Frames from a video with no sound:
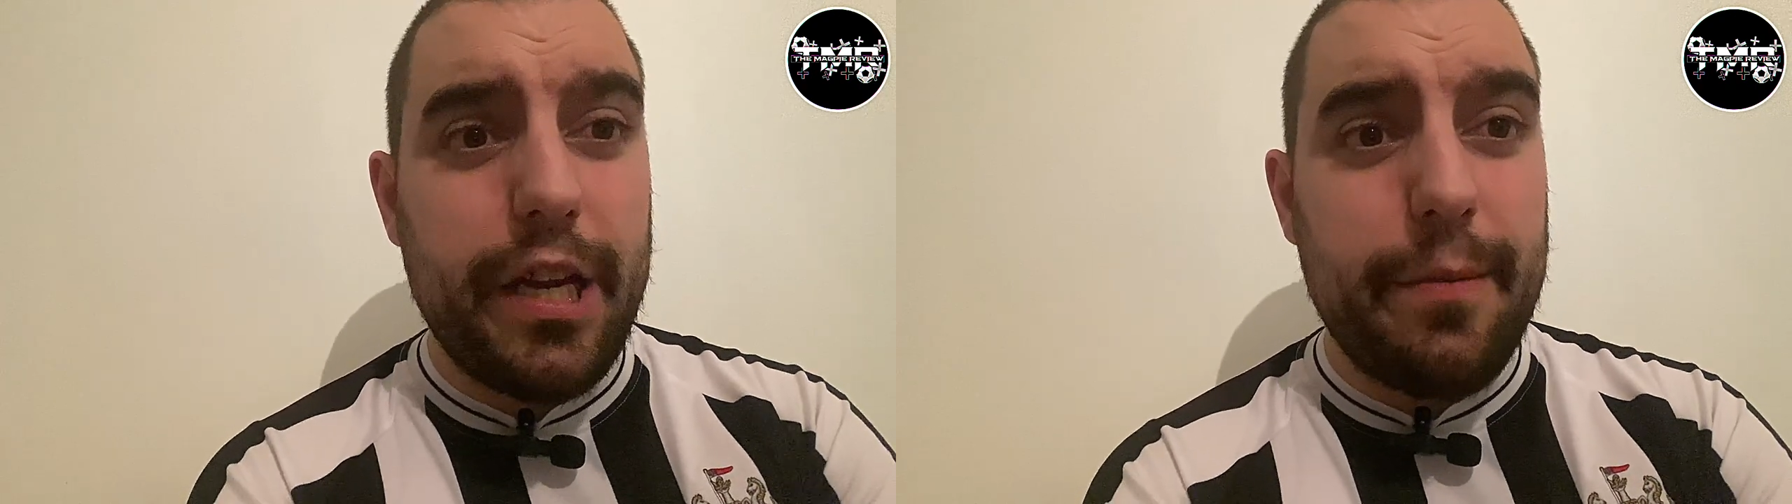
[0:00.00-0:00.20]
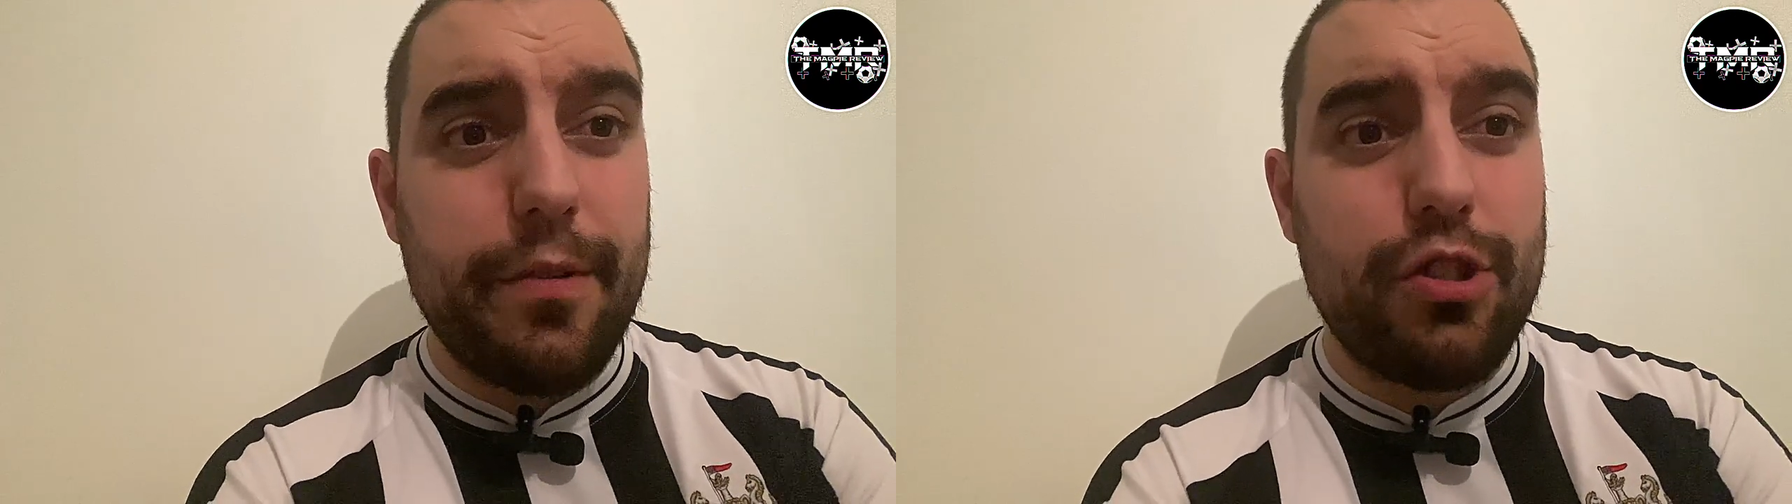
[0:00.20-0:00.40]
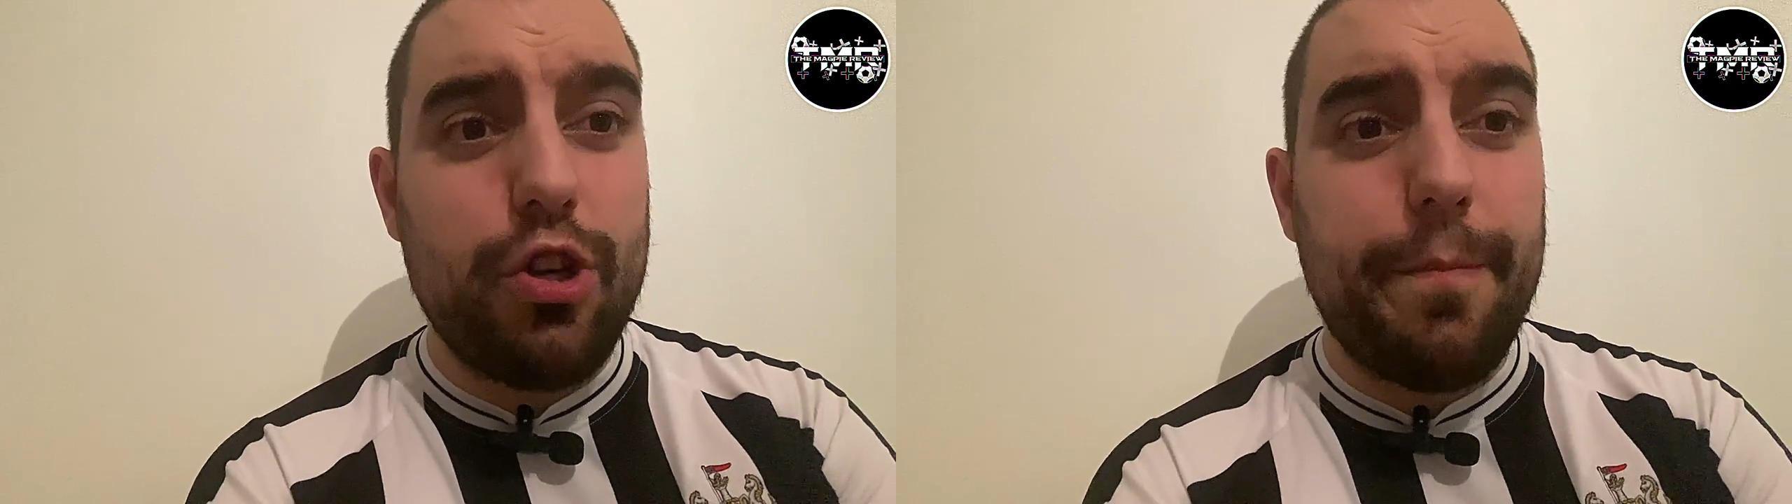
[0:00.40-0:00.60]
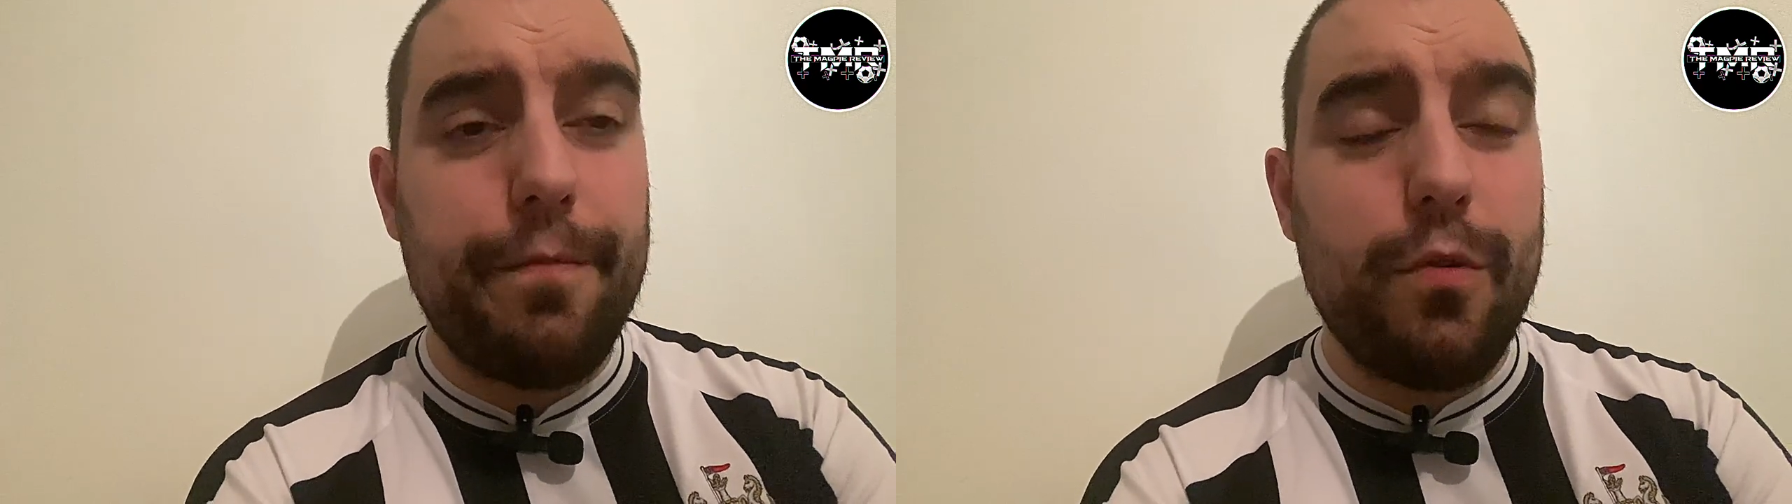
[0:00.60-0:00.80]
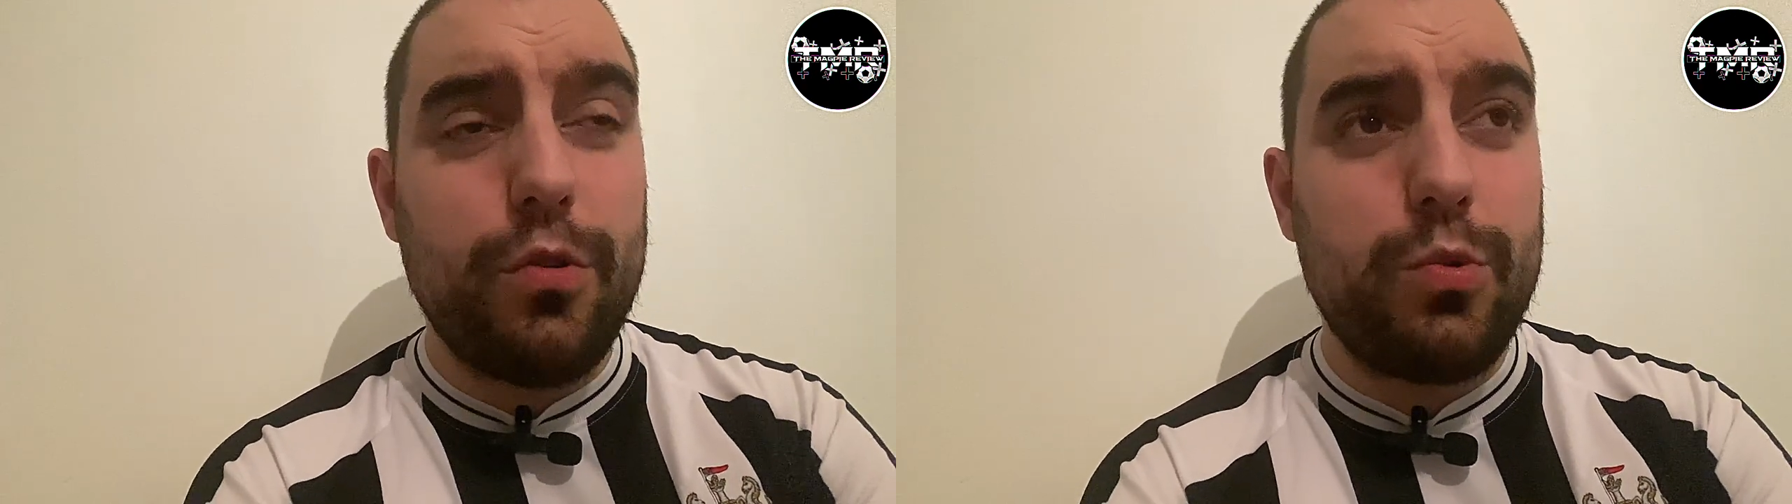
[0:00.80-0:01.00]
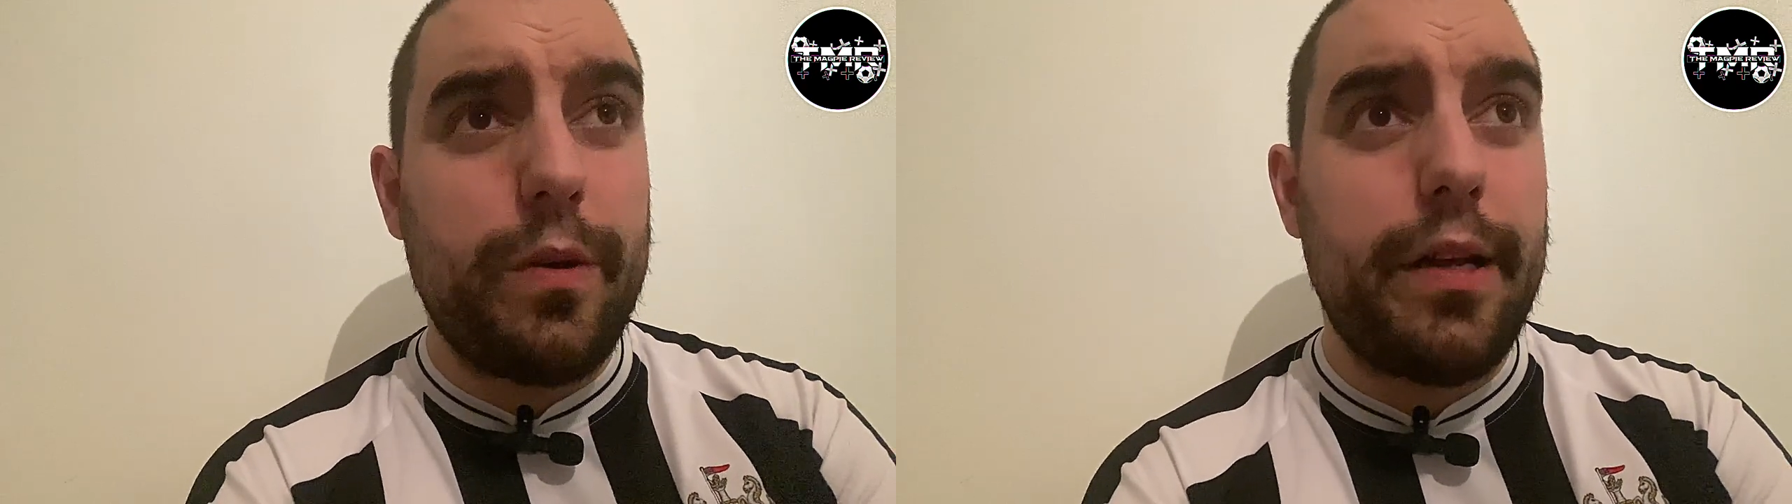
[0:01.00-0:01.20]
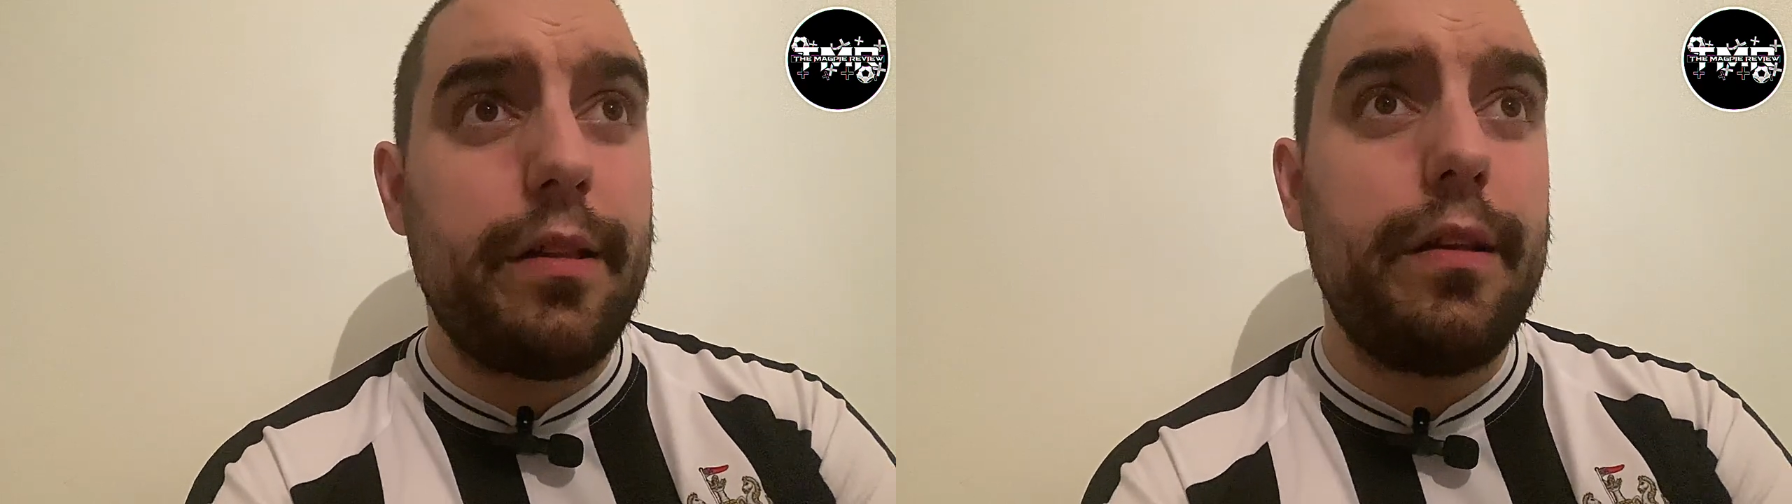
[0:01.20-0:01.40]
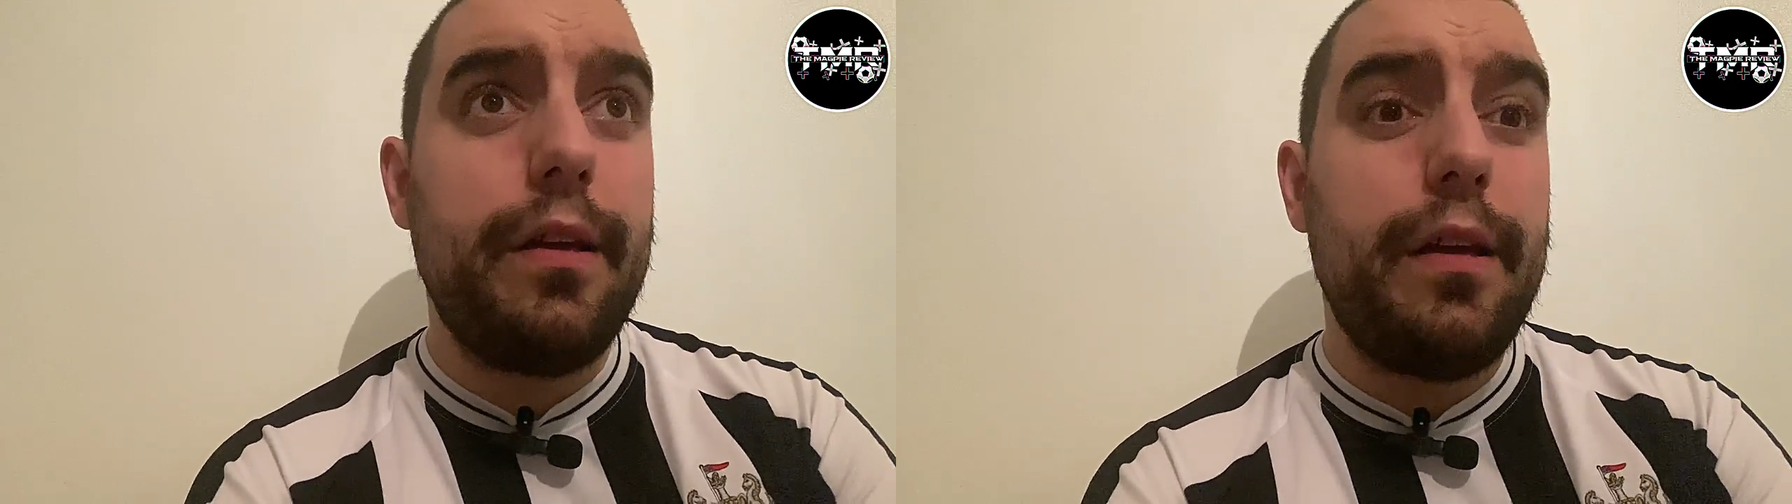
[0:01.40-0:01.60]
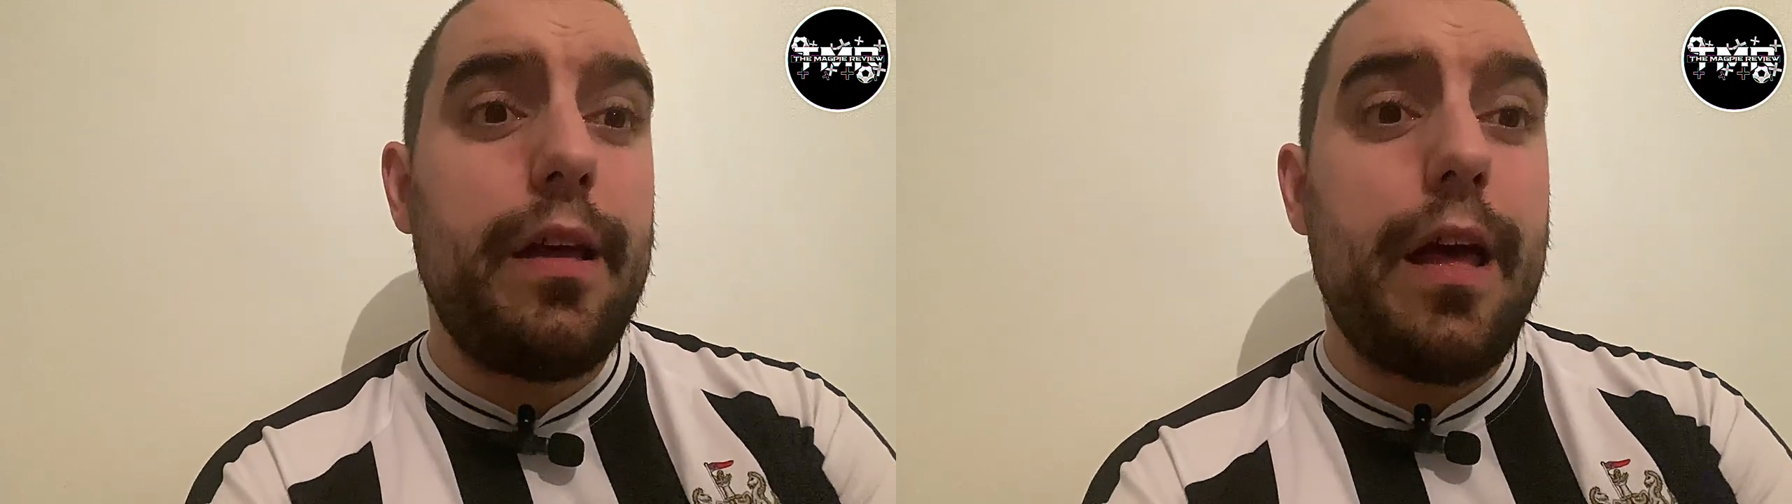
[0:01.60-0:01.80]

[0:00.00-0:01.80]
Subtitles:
game for the top four as well.